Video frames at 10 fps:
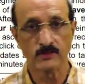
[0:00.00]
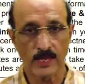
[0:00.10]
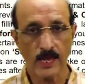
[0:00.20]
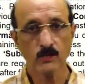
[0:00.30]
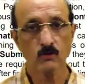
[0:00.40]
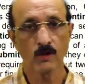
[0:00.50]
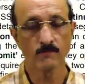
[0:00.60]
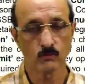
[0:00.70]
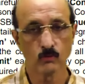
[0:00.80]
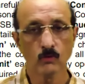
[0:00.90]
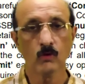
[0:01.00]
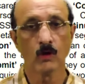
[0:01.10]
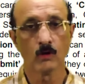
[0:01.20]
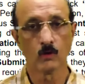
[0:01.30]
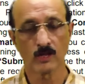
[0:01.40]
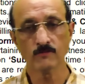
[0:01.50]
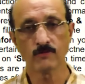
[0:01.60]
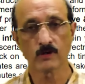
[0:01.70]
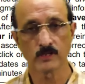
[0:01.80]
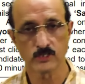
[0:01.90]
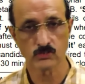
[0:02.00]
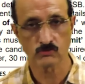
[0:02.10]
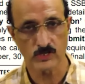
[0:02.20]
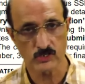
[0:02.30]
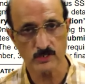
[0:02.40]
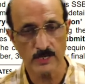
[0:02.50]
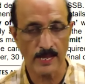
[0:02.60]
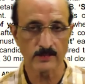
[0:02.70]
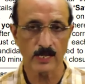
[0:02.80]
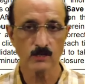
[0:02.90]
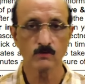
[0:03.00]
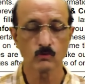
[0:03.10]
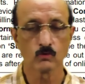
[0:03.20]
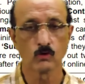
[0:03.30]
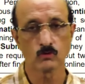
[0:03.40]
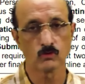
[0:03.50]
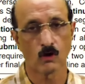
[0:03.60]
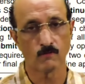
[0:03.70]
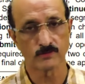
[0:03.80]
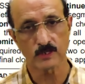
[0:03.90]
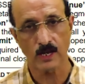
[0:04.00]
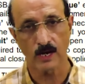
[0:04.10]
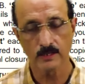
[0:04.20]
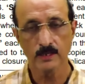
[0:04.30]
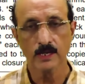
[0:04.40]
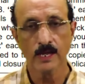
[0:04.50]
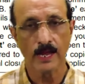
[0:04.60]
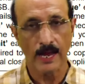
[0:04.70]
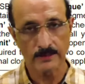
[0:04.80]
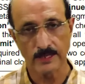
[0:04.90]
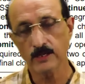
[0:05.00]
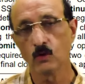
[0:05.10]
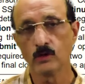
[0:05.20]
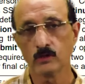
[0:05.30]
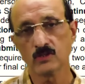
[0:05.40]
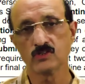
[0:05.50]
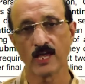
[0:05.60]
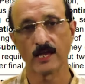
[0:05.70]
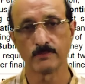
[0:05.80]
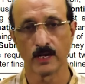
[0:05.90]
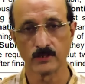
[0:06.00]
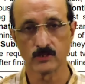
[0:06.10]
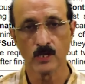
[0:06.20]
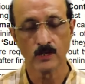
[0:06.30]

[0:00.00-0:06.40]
There you have to look in for registration, and then you have to go to the officer cadre and then go into the JAG branch.